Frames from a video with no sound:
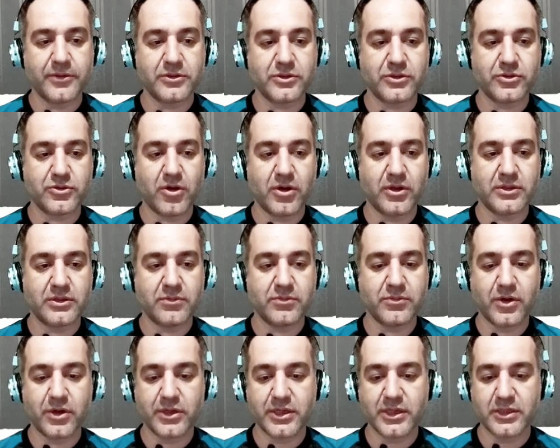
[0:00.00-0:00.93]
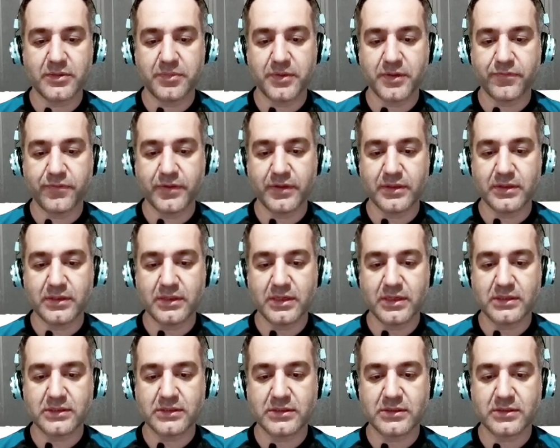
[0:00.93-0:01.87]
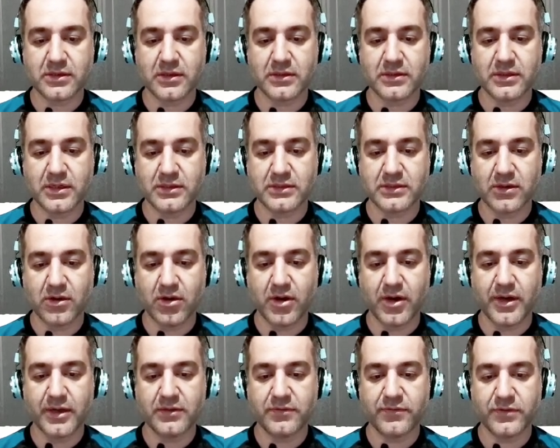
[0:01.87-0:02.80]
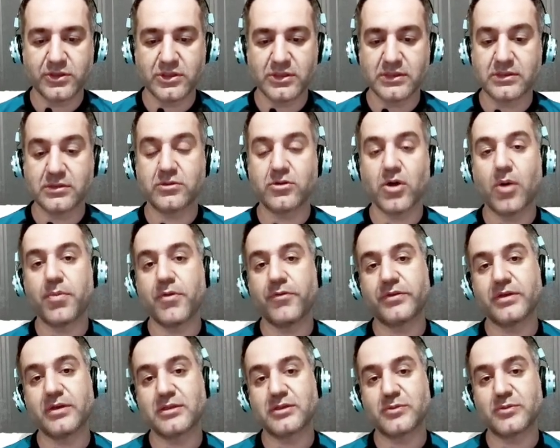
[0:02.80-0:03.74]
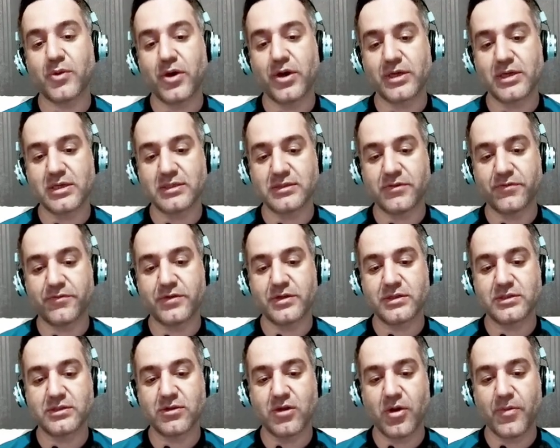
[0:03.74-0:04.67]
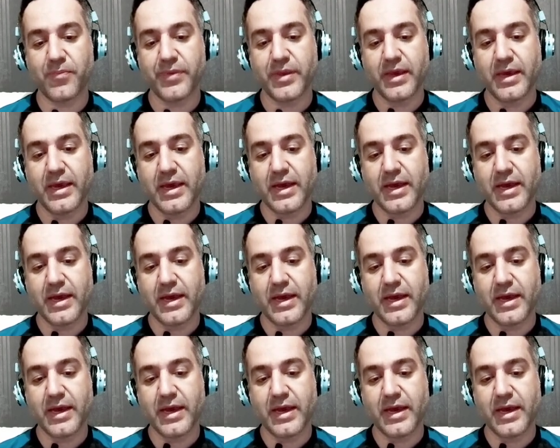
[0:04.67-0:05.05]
draw the market between this height, which is top of the spike, is the first top,